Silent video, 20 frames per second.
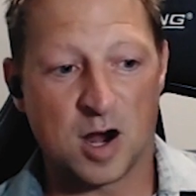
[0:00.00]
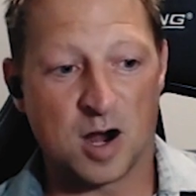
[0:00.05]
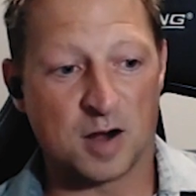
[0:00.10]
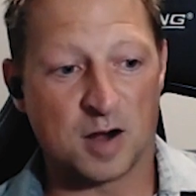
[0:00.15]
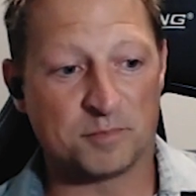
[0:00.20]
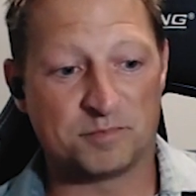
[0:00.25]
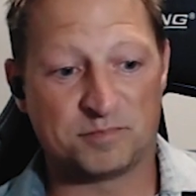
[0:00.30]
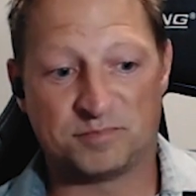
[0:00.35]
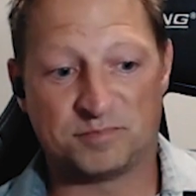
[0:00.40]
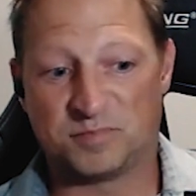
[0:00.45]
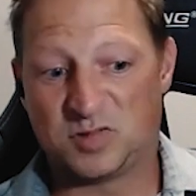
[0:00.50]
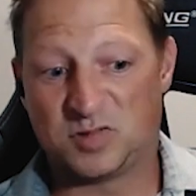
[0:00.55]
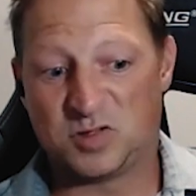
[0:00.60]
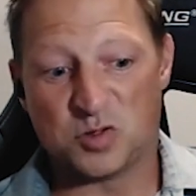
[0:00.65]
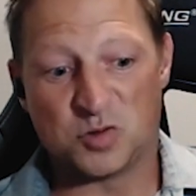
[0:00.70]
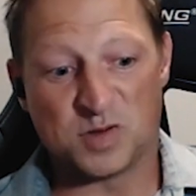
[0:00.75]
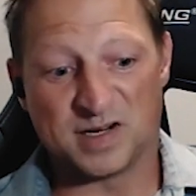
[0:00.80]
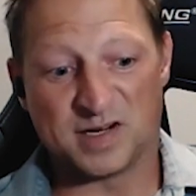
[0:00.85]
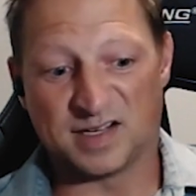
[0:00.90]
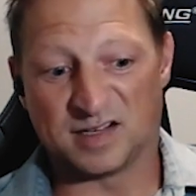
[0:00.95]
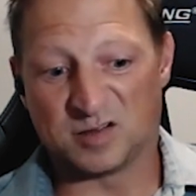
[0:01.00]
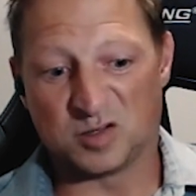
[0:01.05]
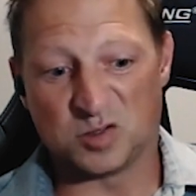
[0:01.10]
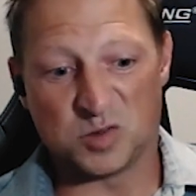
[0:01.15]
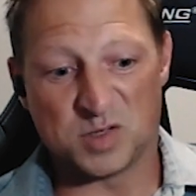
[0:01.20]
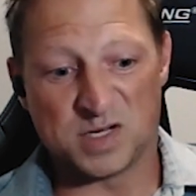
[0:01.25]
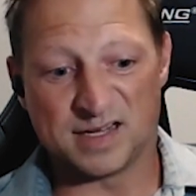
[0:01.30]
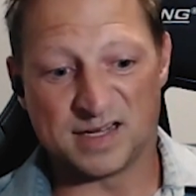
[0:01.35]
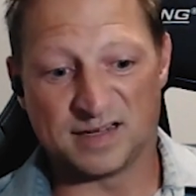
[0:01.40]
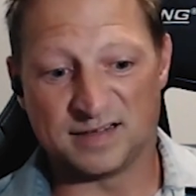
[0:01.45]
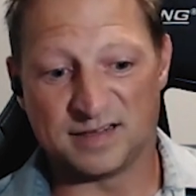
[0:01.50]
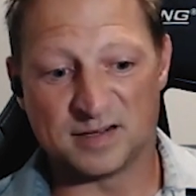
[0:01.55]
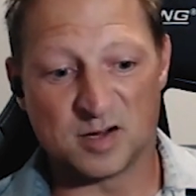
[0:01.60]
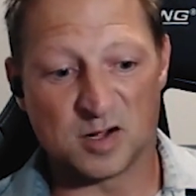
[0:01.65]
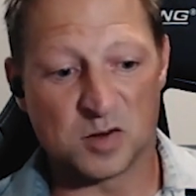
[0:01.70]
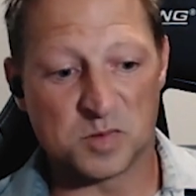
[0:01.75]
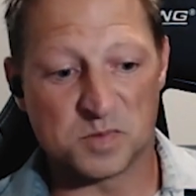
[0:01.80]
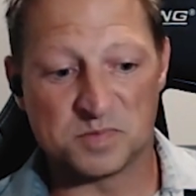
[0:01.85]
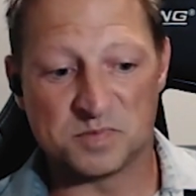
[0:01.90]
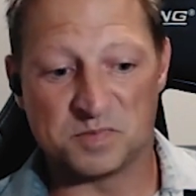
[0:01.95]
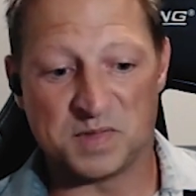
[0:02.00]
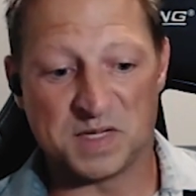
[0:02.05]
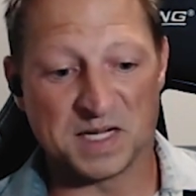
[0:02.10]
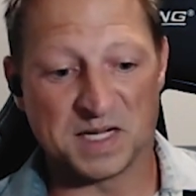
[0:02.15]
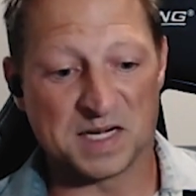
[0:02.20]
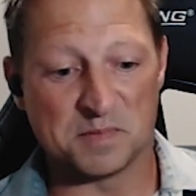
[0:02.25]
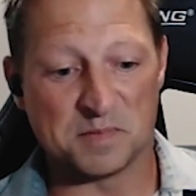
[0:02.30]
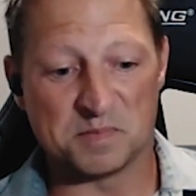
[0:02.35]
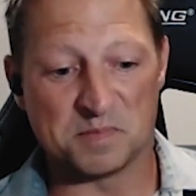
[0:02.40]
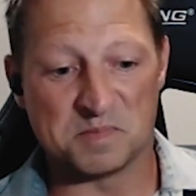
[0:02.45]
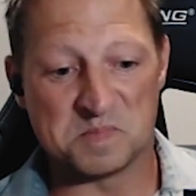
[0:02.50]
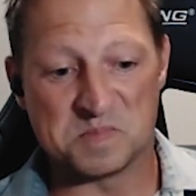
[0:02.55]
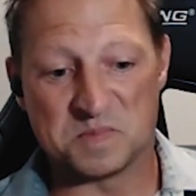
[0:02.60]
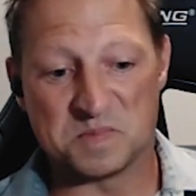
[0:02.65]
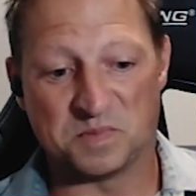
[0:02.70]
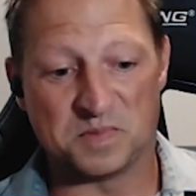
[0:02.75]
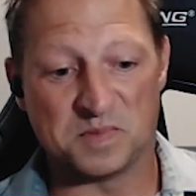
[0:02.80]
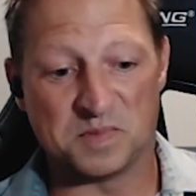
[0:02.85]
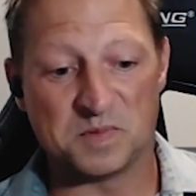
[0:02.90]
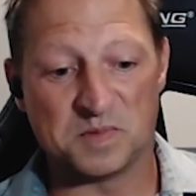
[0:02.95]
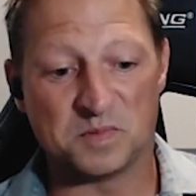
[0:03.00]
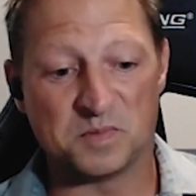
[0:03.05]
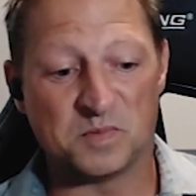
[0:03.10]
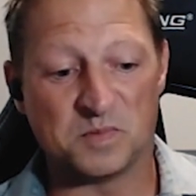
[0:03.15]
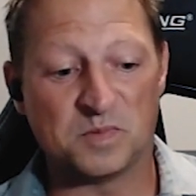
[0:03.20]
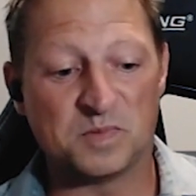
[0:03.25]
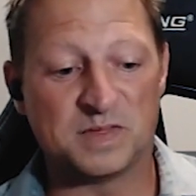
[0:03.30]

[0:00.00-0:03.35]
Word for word: up to and including, you know, being in,